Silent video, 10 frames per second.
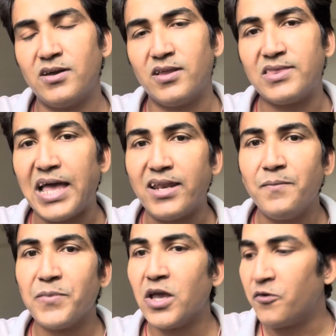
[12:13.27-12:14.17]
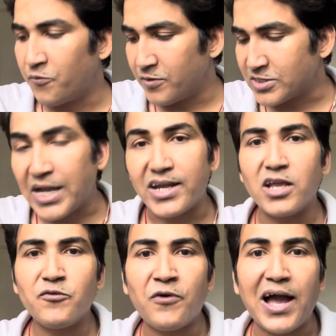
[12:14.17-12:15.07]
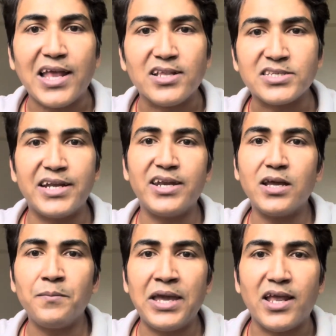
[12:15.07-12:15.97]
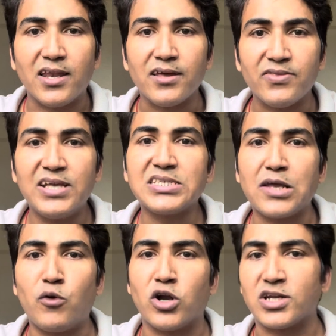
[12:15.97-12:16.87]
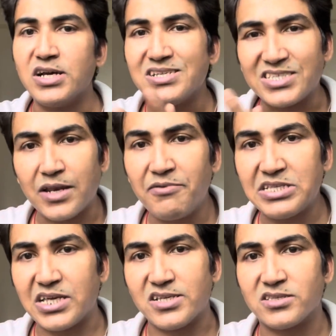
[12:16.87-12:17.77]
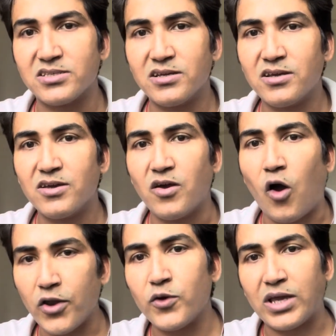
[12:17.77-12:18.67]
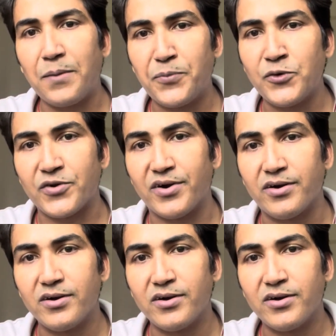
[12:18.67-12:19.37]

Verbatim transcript: Then sending file, sending mail. These are what services on your computer,